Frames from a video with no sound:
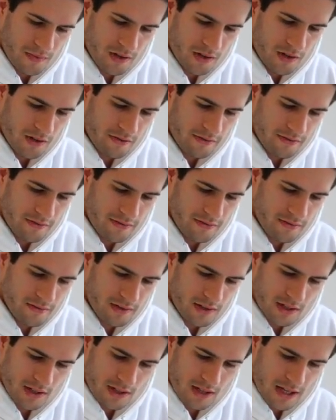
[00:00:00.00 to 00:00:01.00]
of
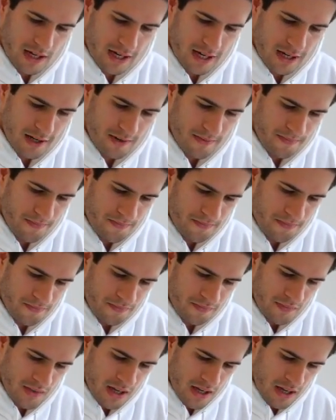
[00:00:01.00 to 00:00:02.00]
slide,
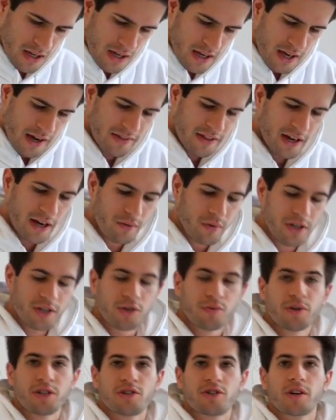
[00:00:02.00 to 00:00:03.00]
and then I want to
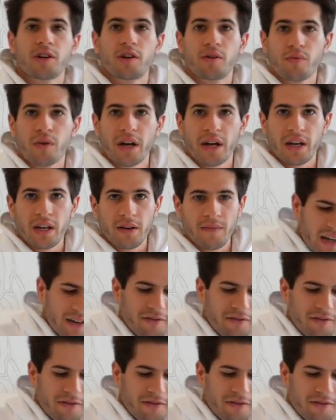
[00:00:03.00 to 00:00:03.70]
switch to gray.